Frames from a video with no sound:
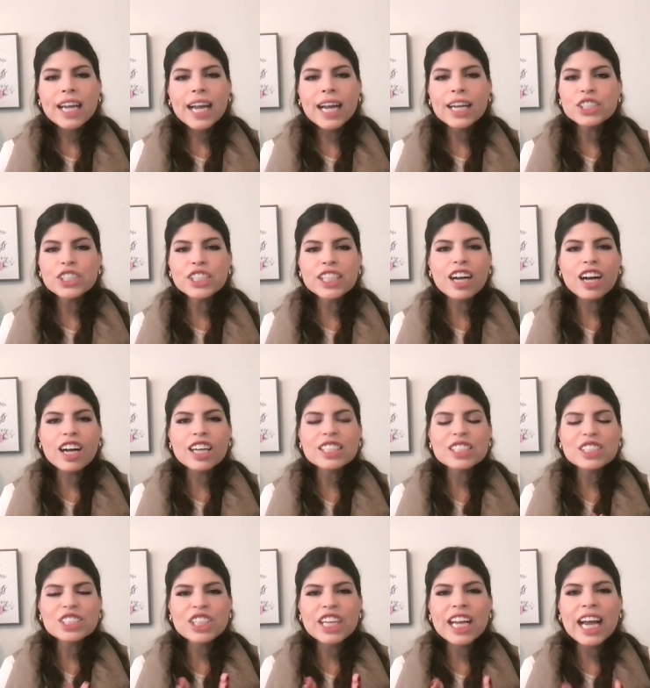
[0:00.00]
and she
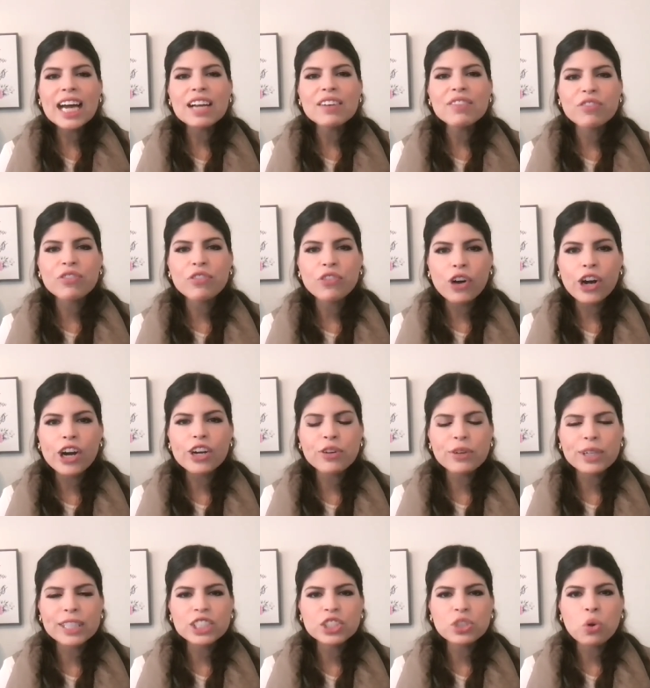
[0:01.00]
had
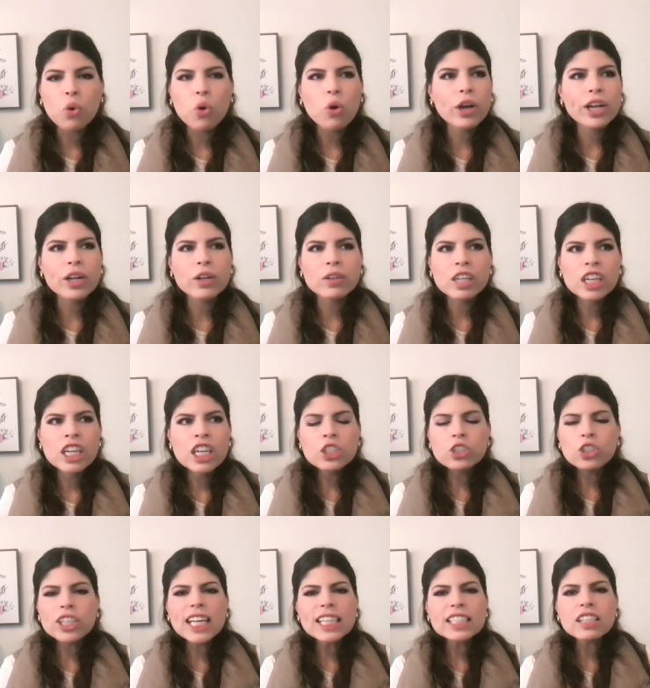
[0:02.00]
fragrant oil.
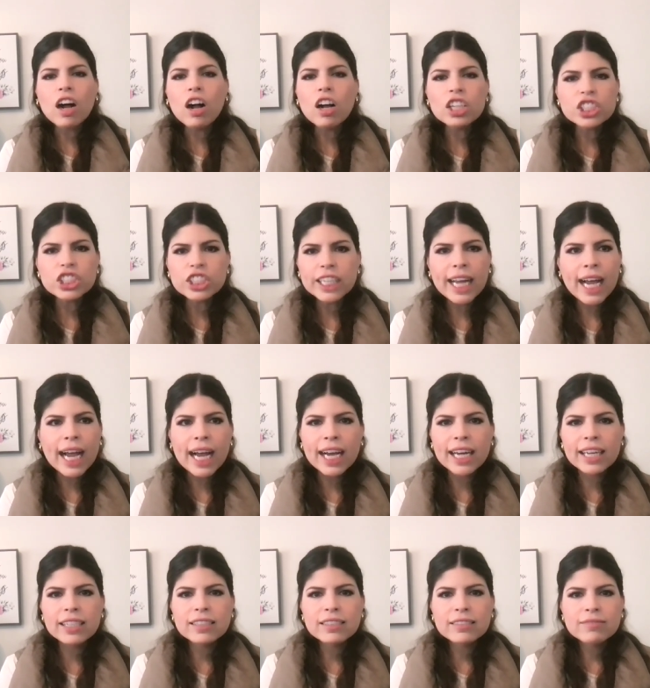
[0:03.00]
So that's all she
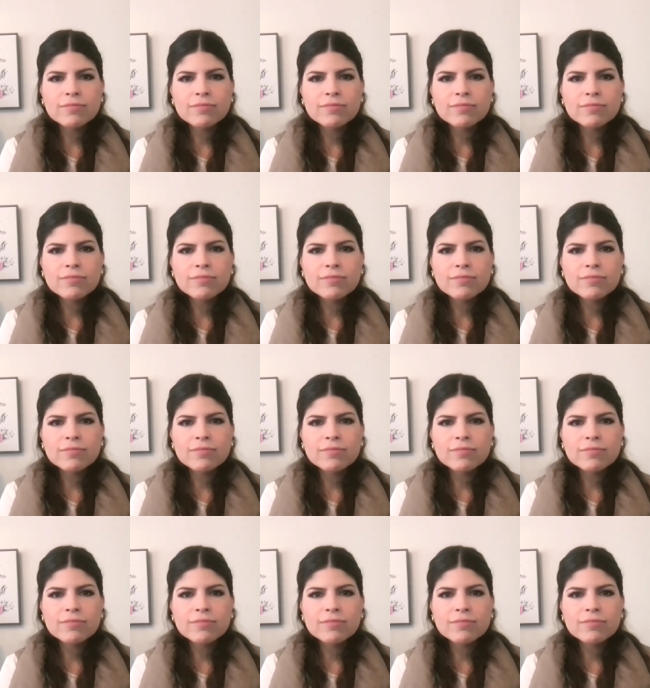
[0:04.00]
had.